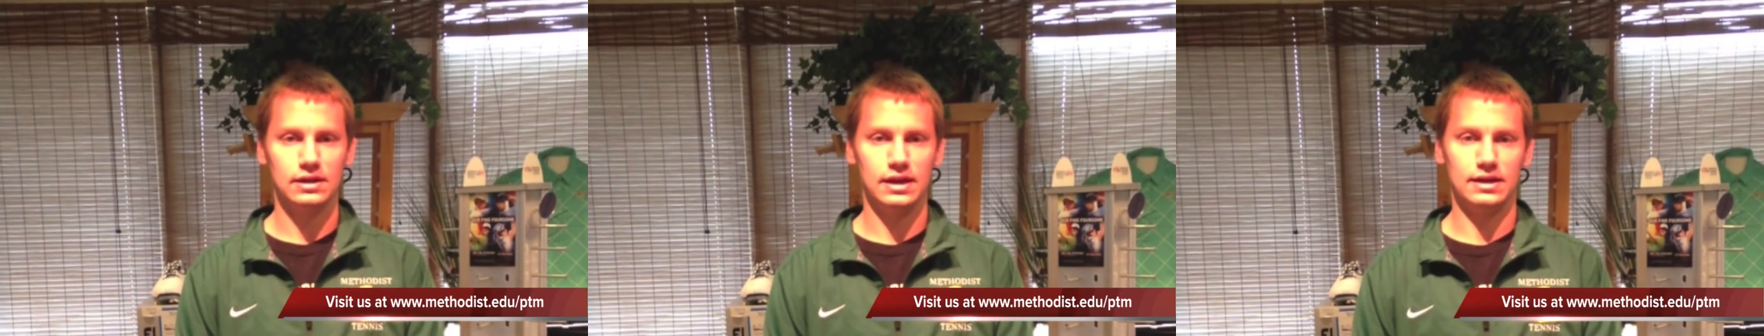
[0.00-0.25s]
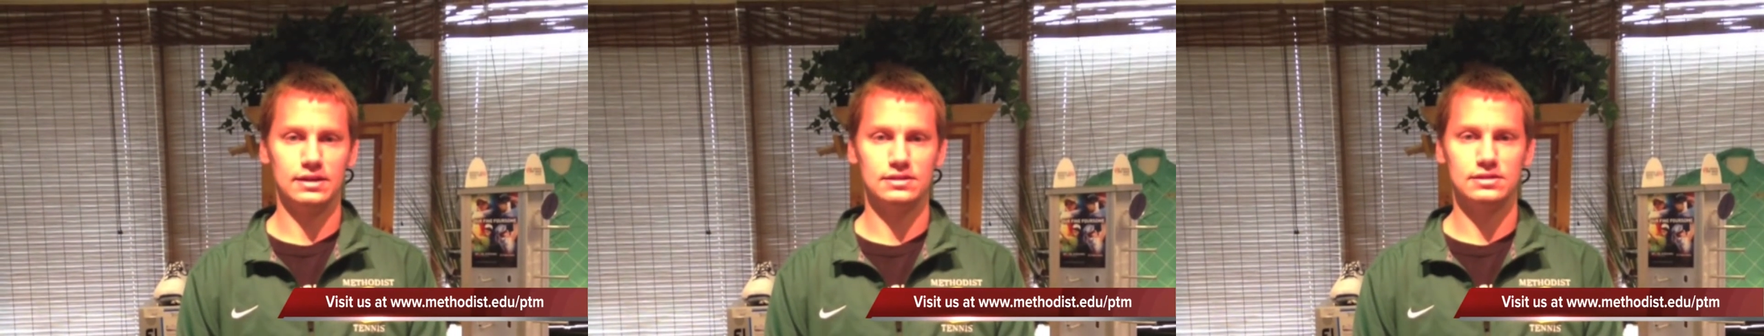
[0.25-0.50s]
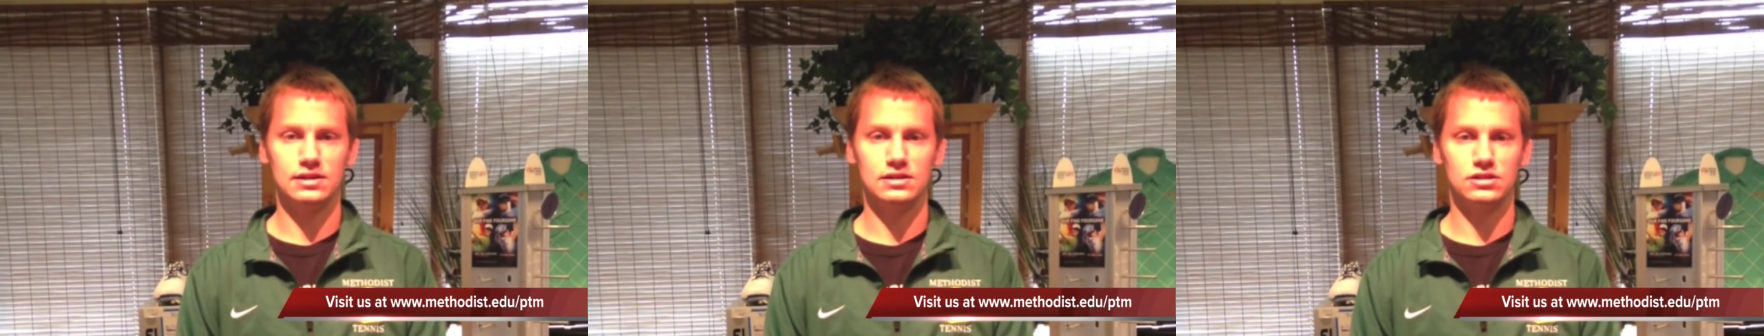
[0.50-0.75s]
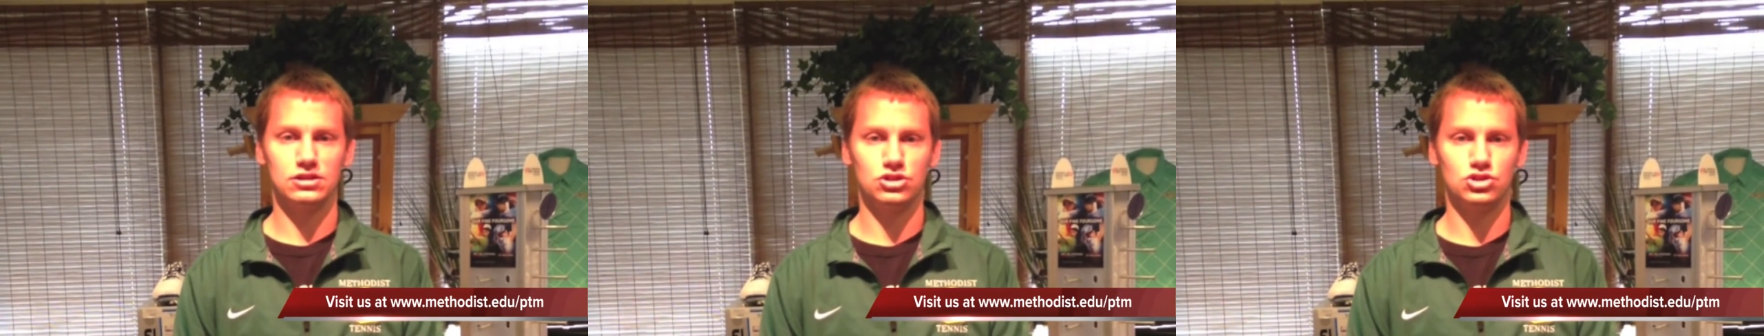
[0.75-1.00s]
And in the
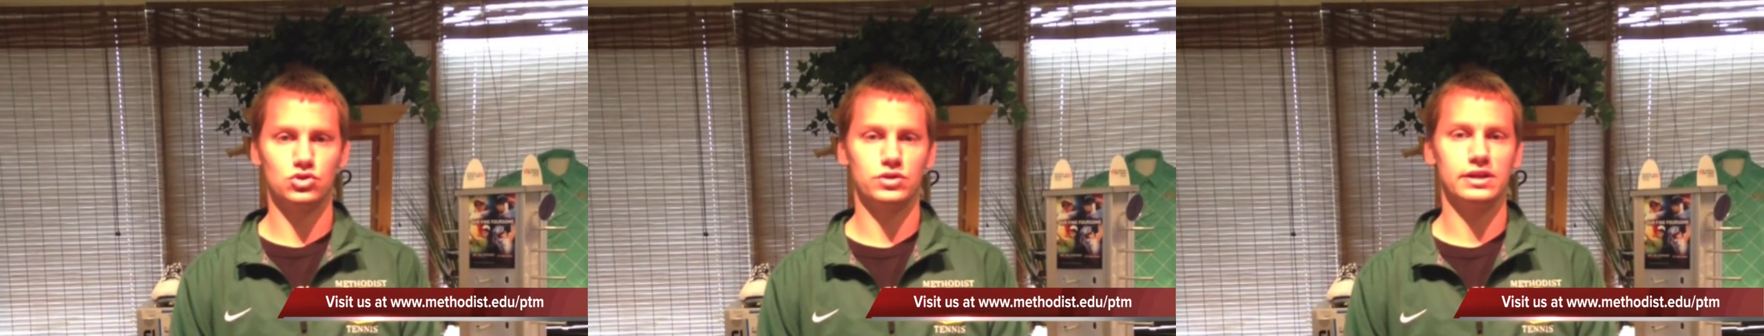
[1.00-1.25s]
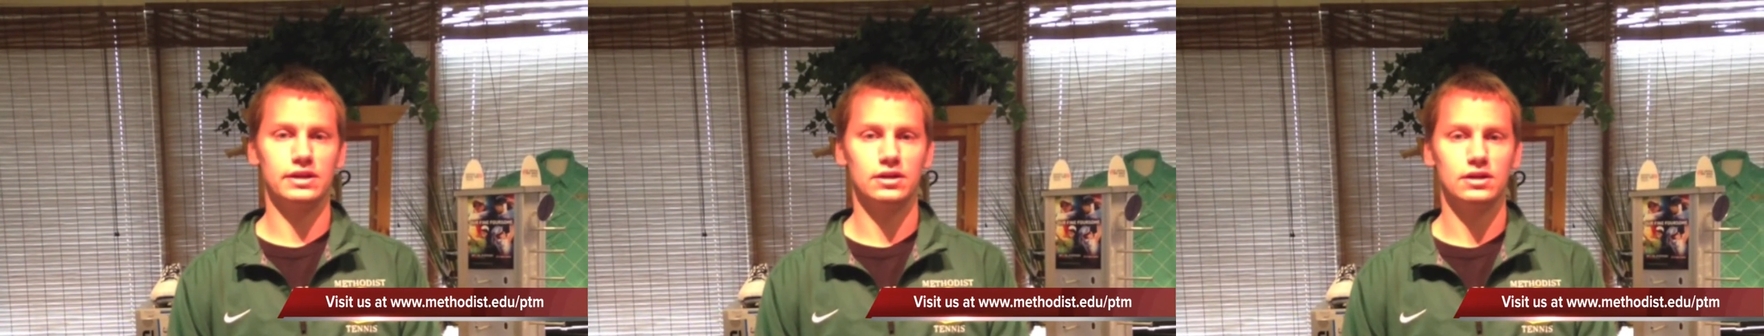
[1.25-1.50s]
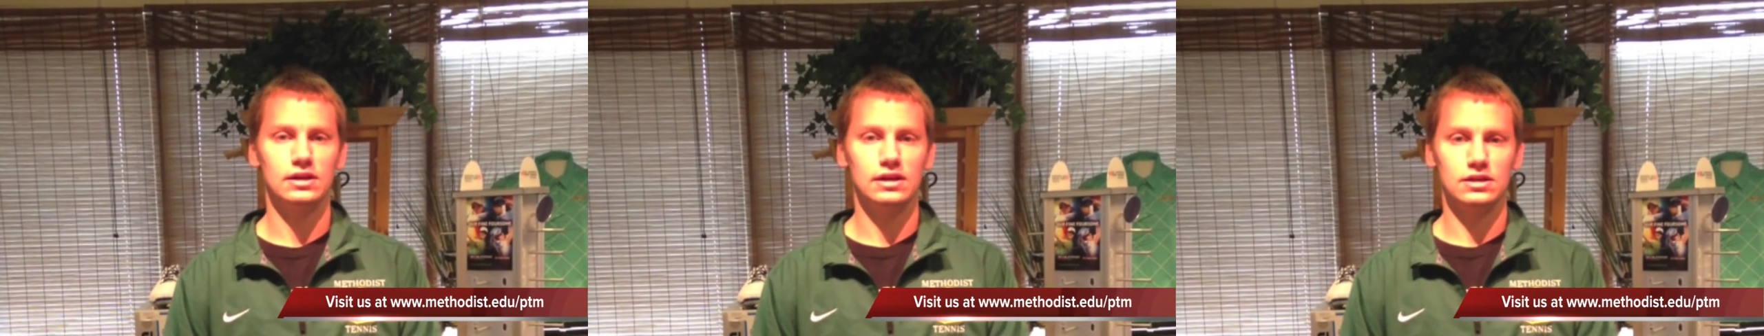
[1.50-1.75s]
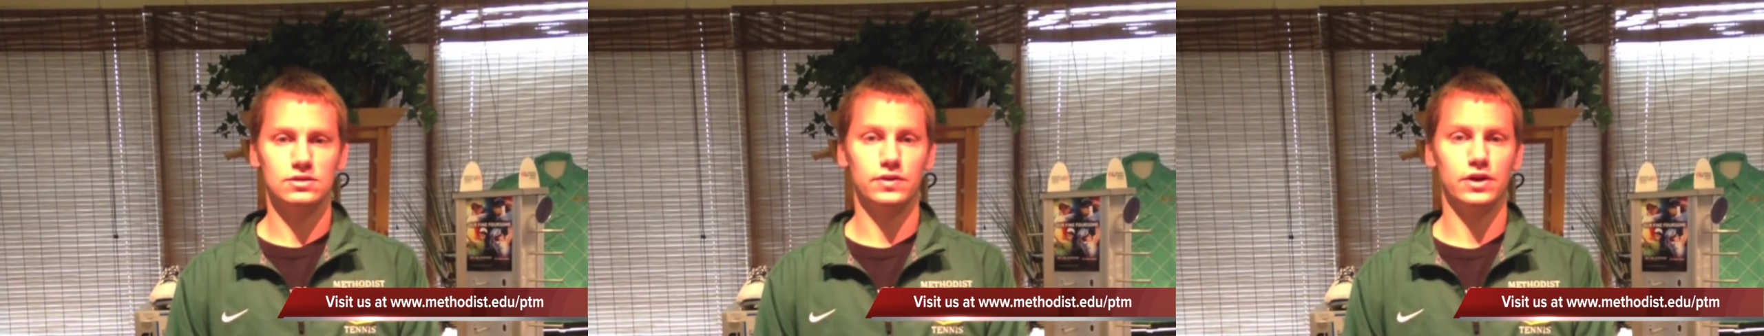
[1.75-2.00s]
tennis industry,
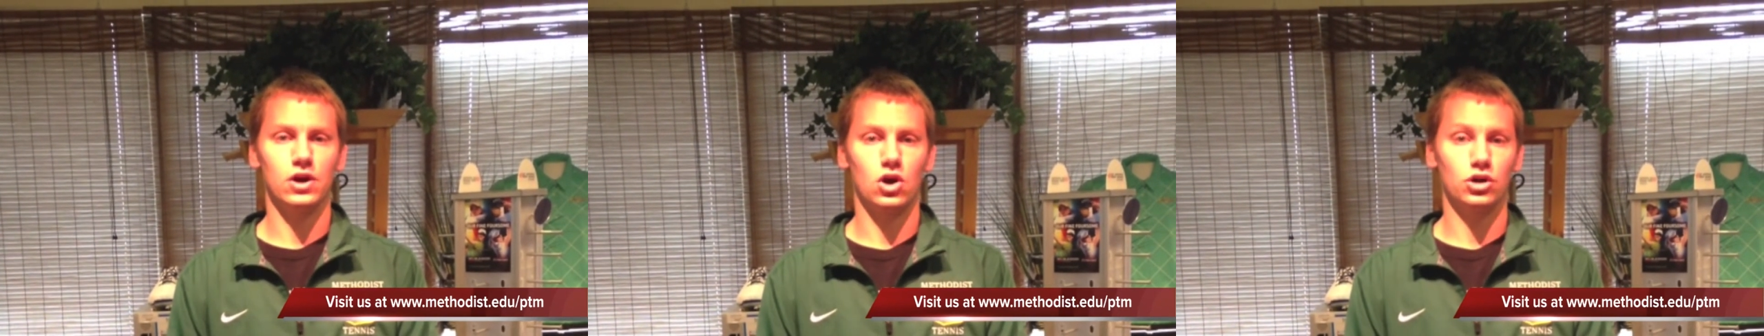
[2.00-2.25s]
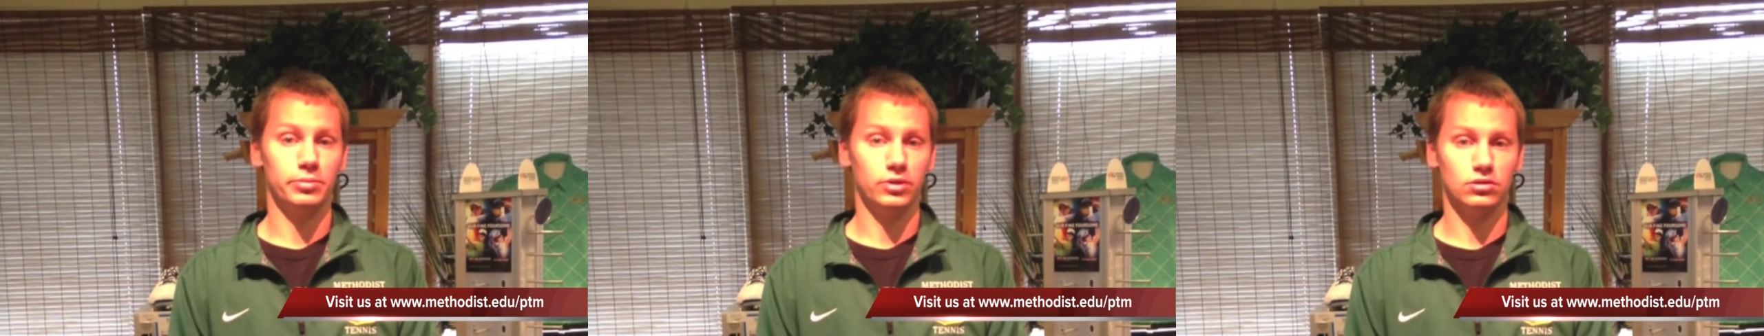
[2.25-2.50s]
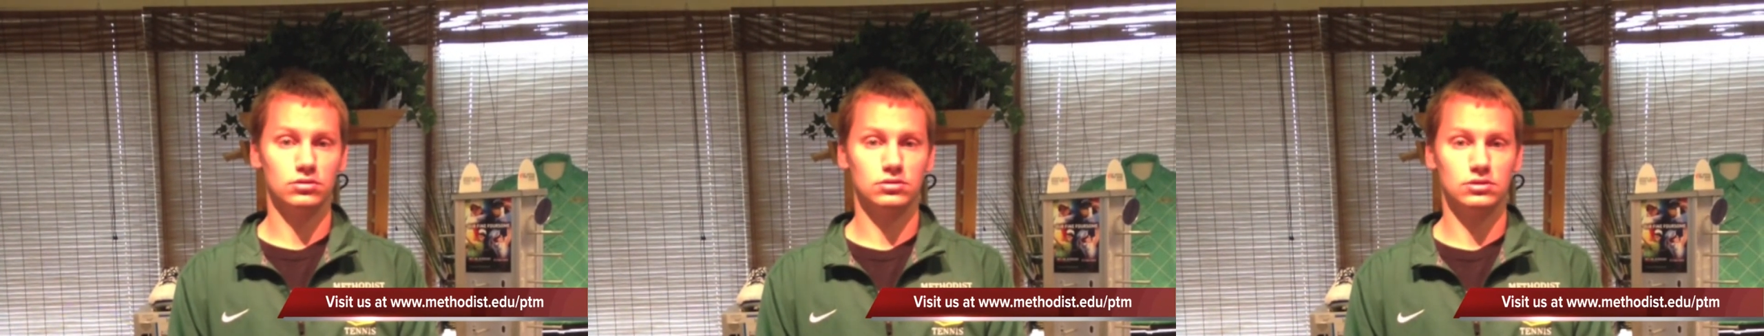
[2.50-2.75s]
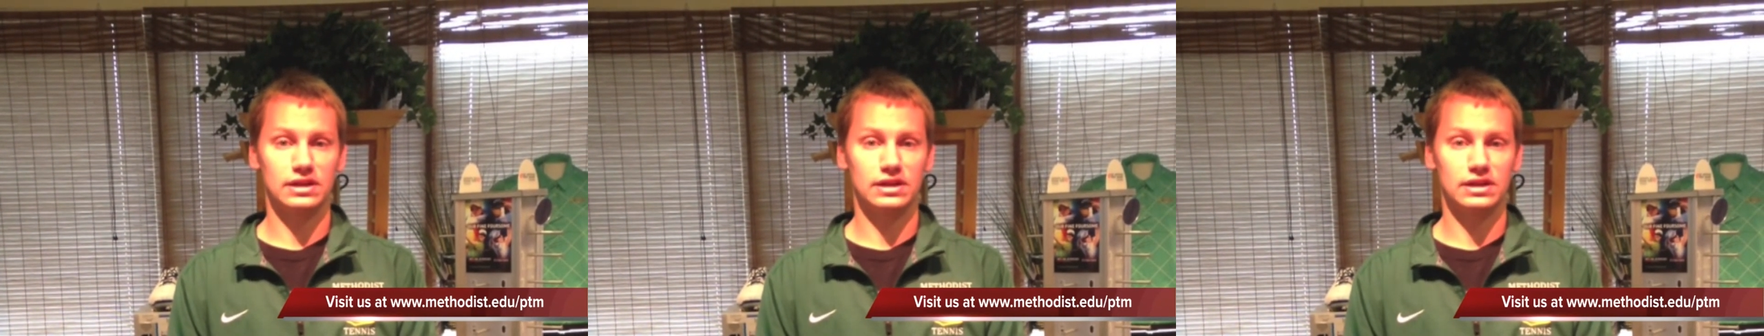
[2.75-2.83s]
it's very hard to build